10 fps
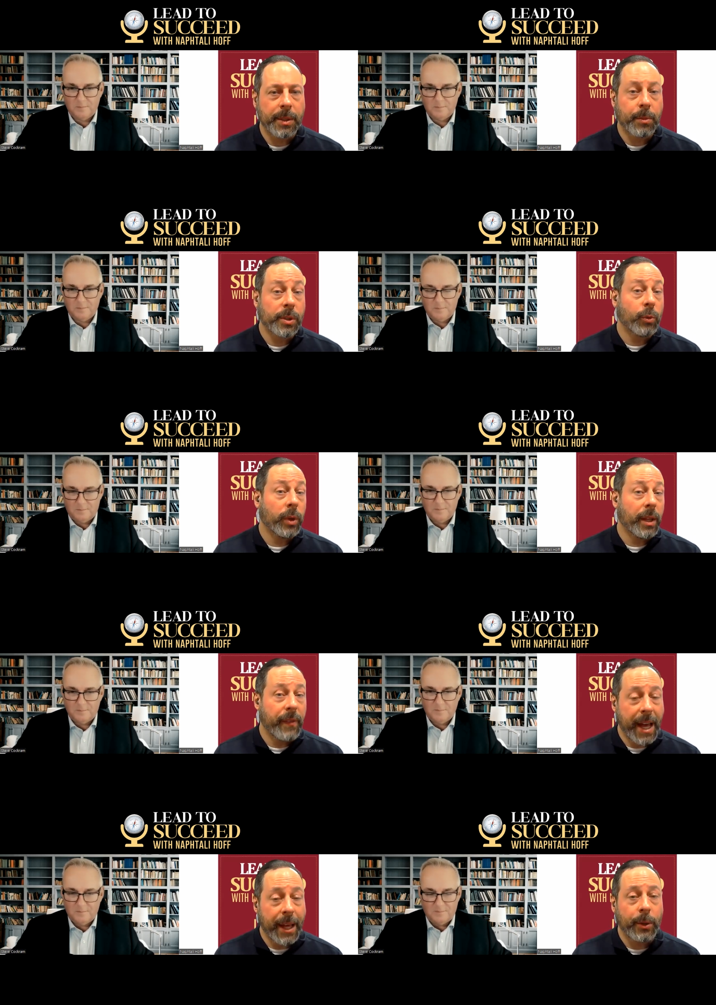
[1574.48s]
Speaker 1: This person really
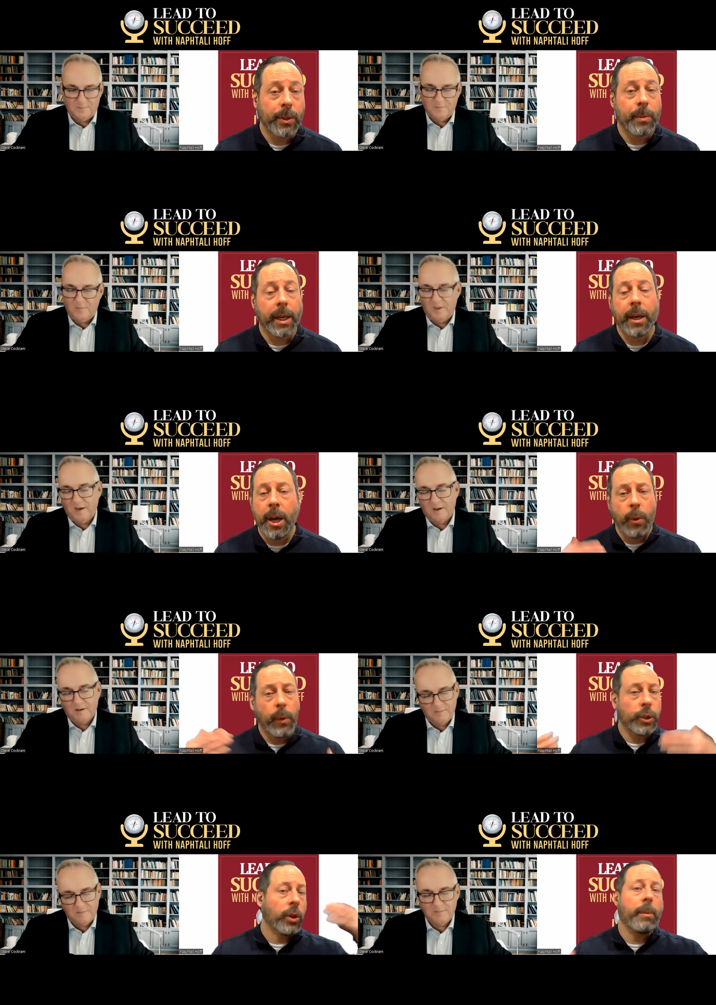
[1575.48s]
values me,
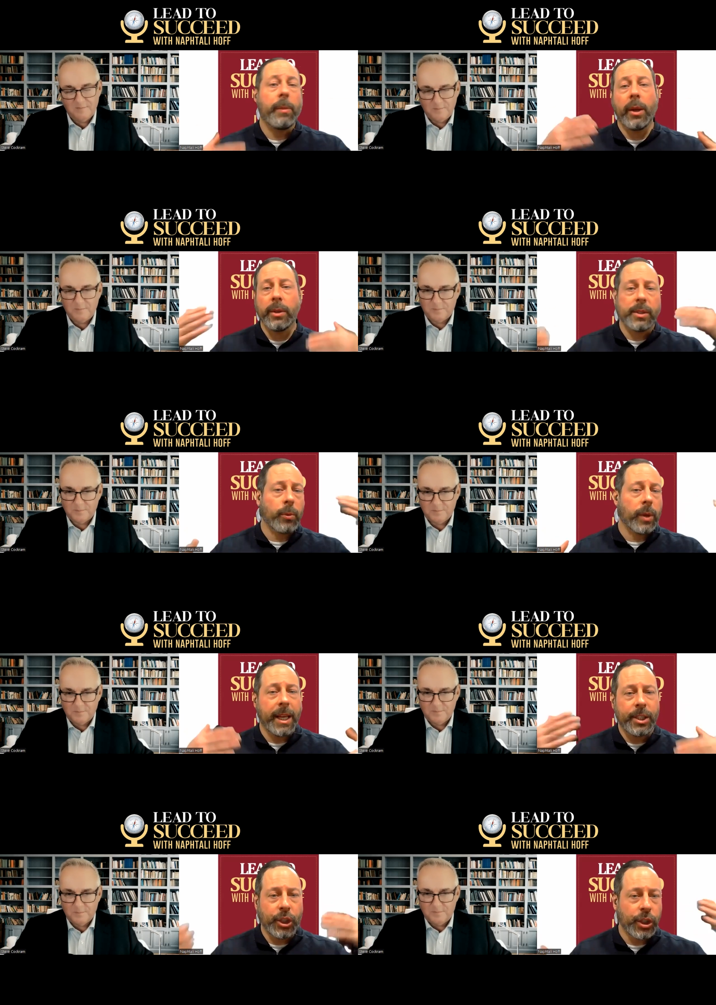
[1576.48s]
which only builds the
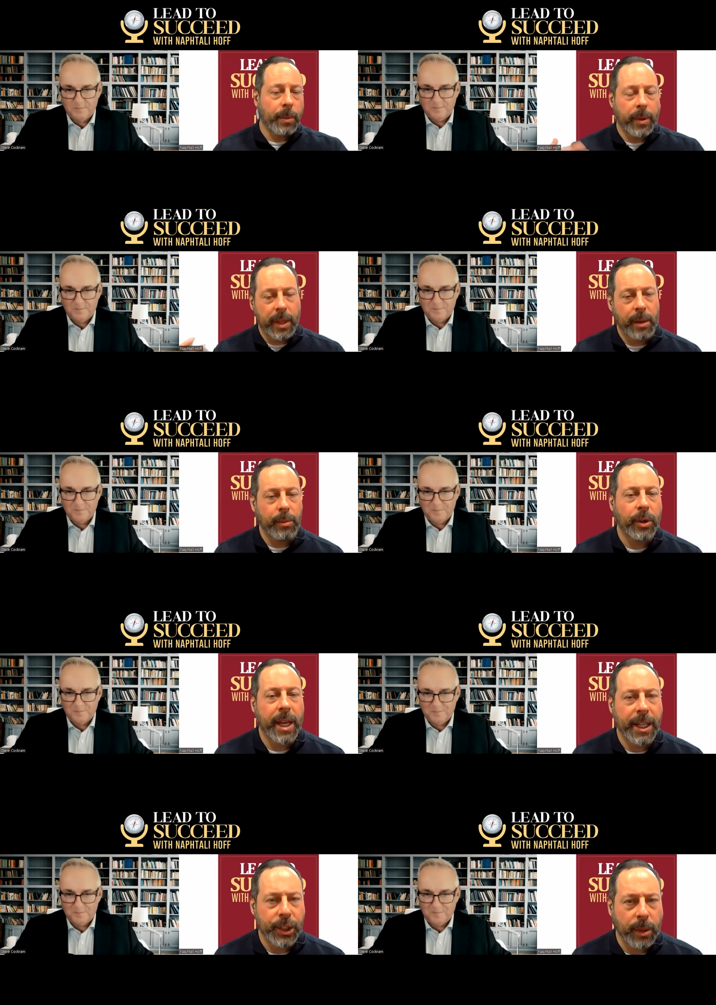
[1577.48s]
relationship and the
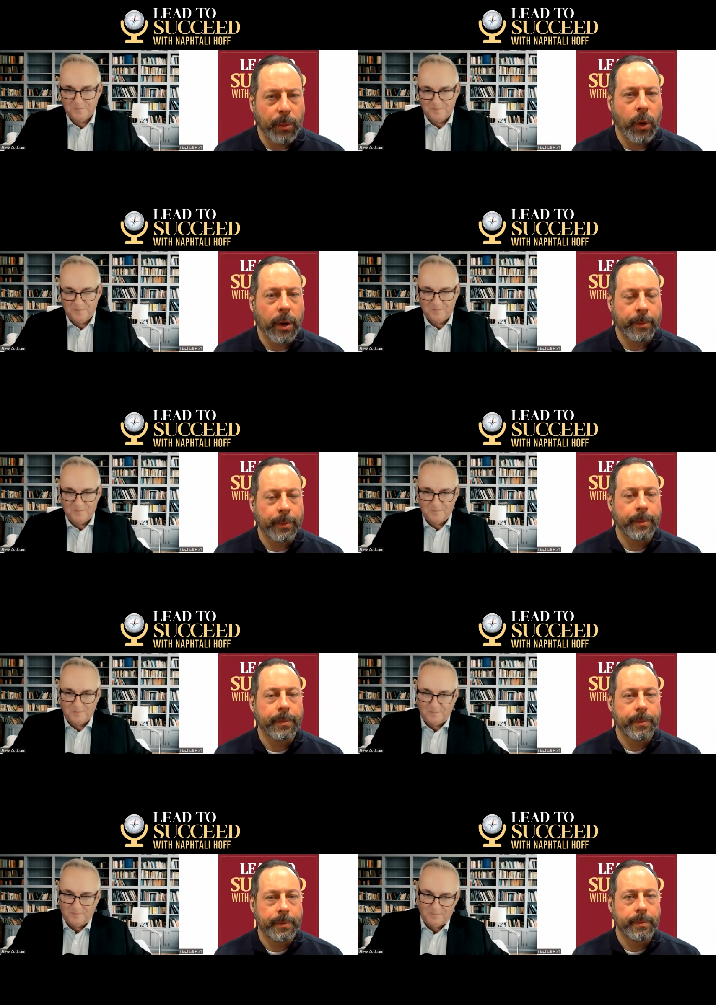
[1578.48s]
communication more.
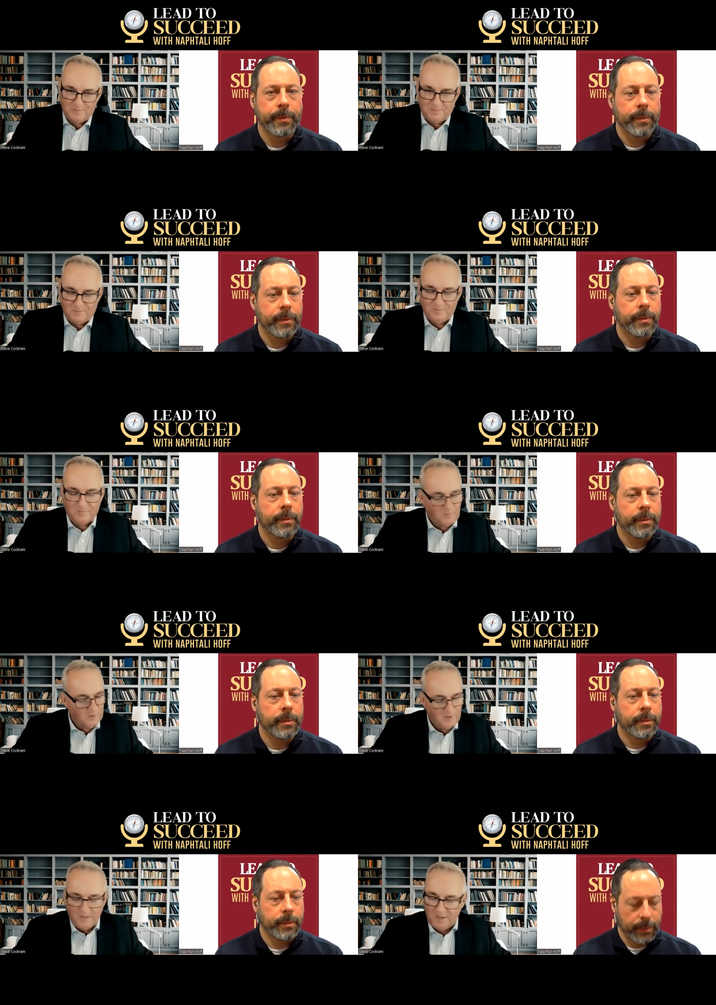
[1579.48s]

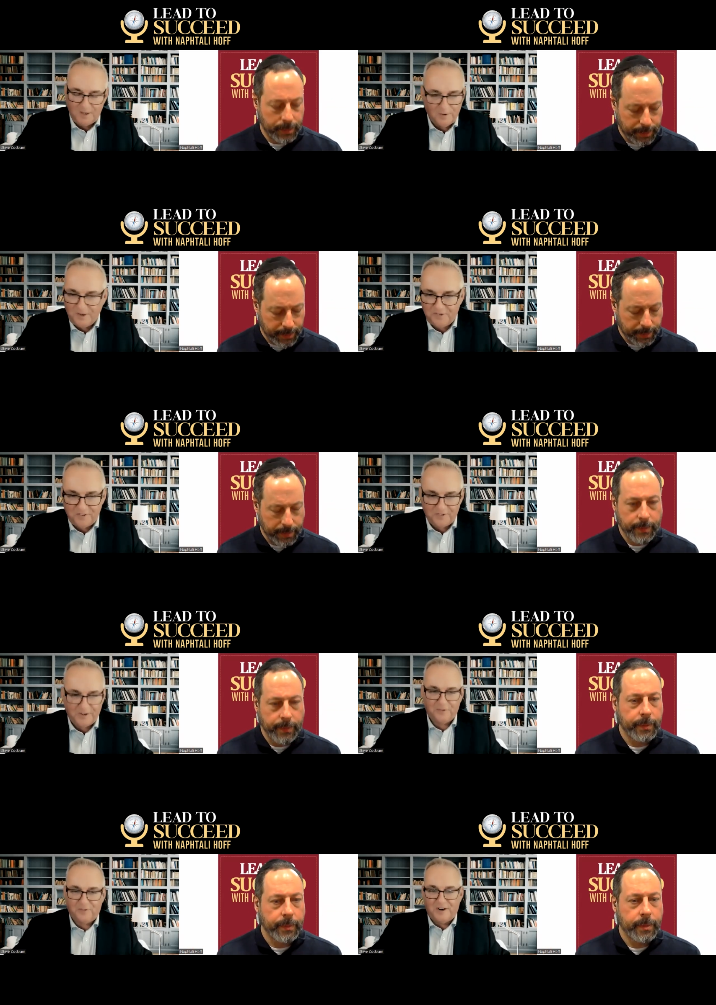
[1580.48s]
Speaker 2: Your listening
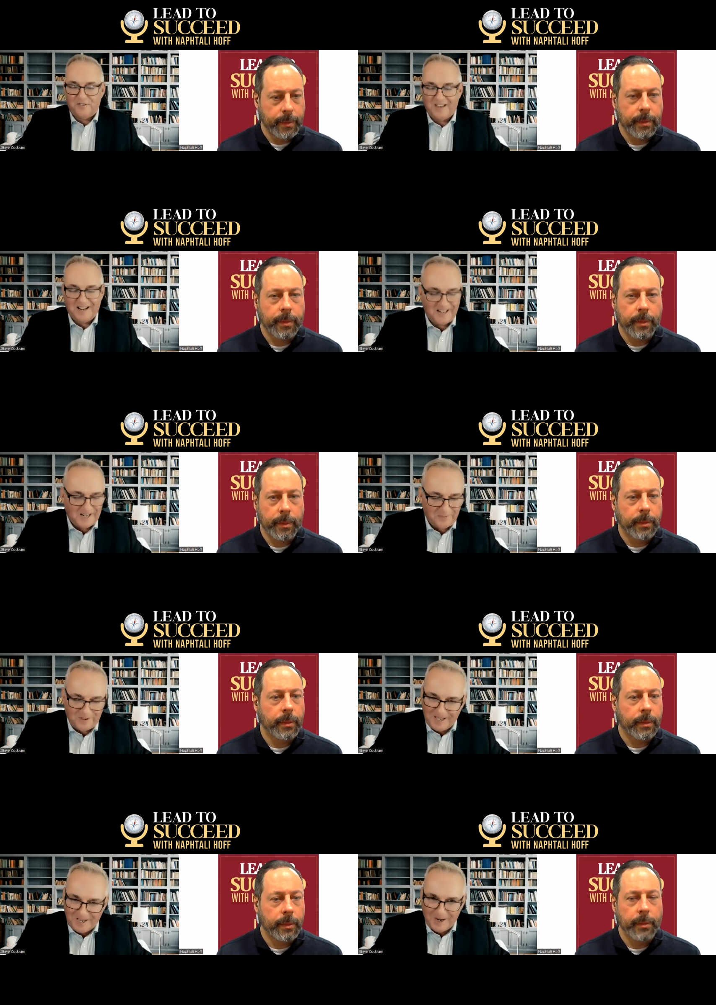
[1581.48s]
skills are outstanding,
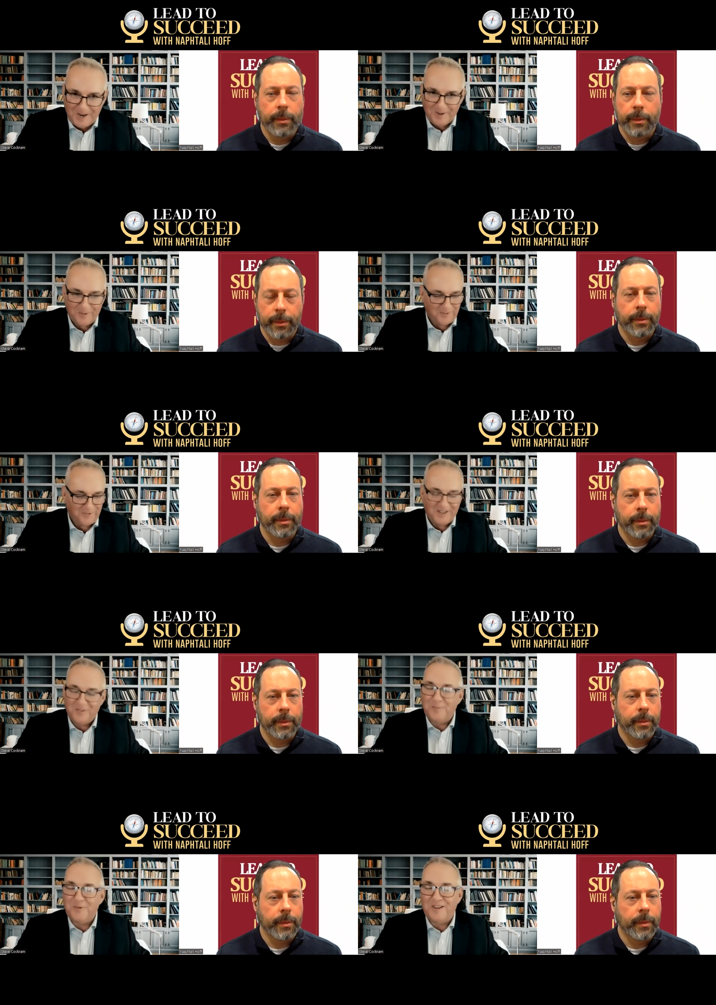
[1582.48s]
Natalie. I, it's it's
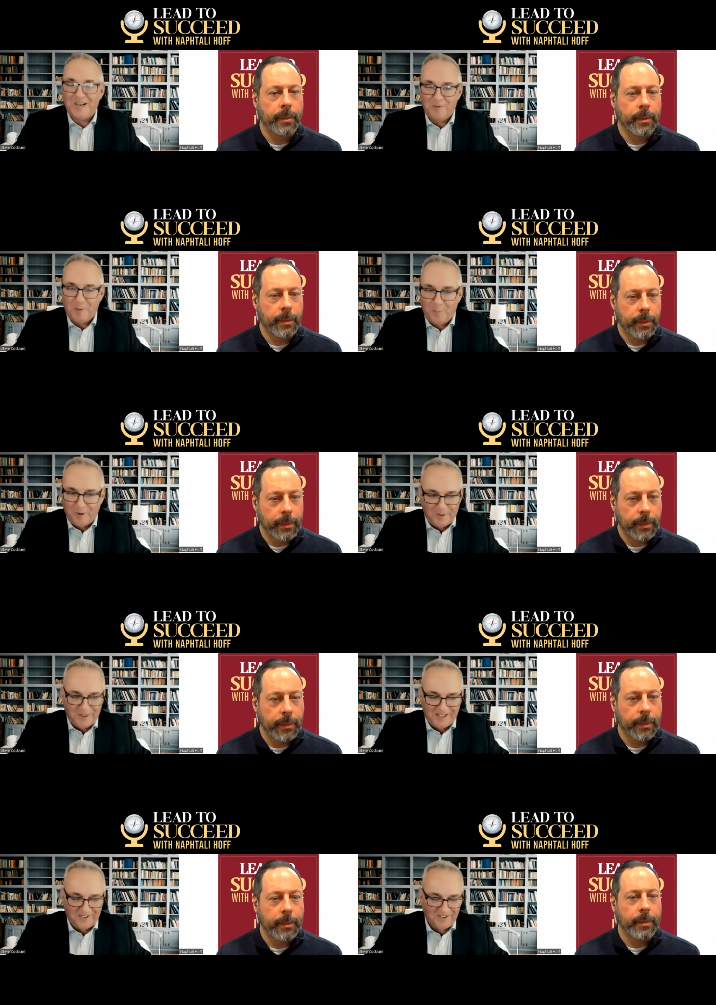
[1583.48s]
almost like you're a pro at
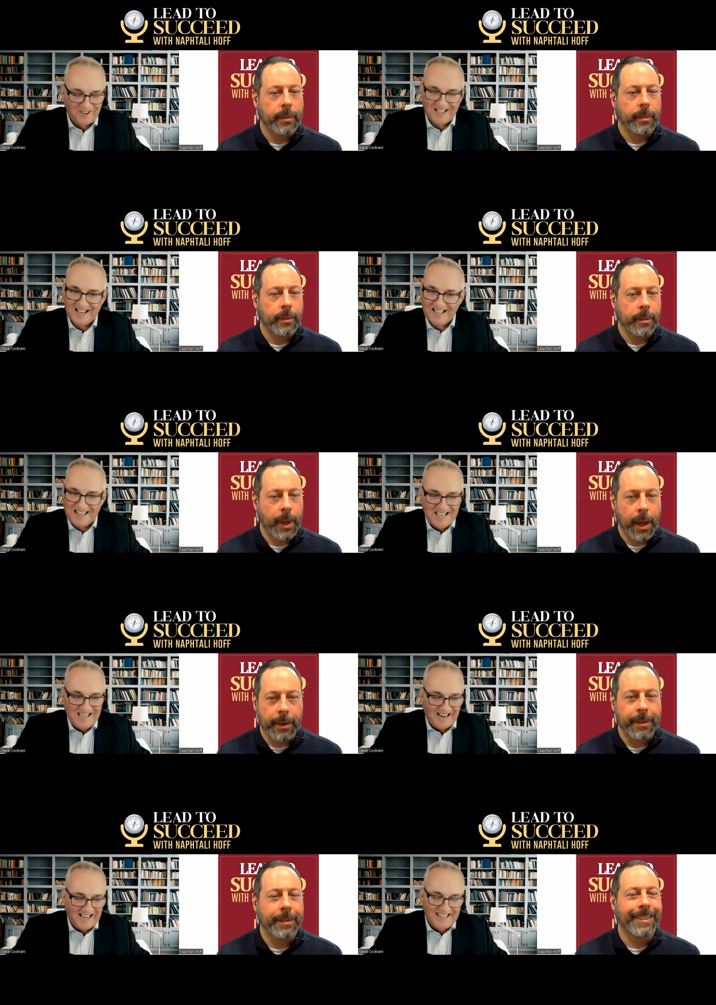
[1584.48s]
this. I I, yeah.
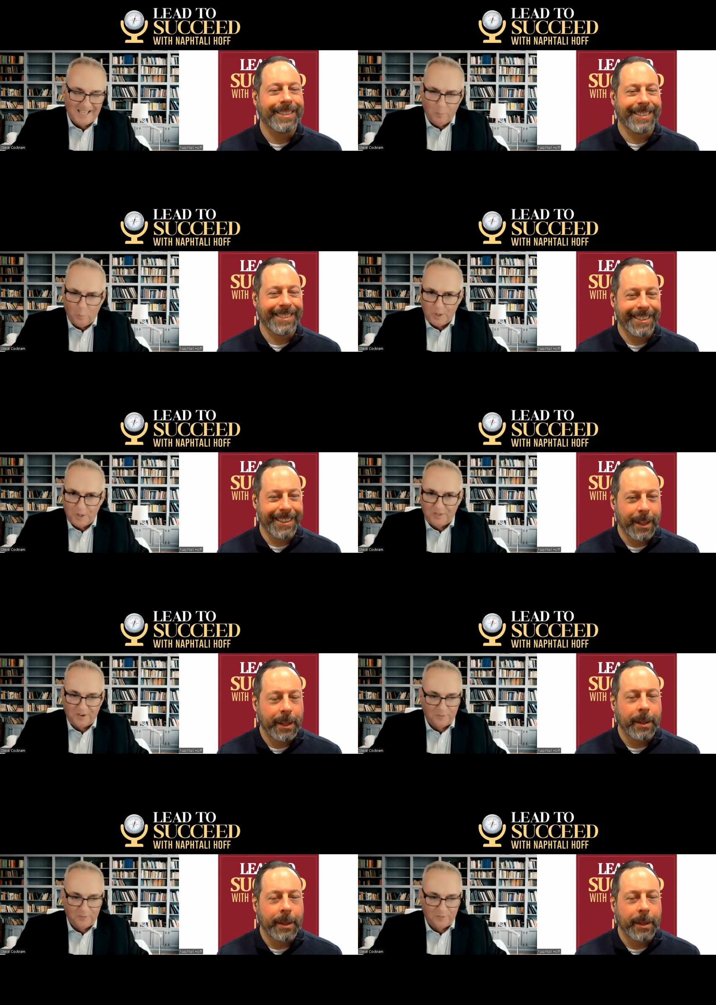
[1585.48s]
I think one of the things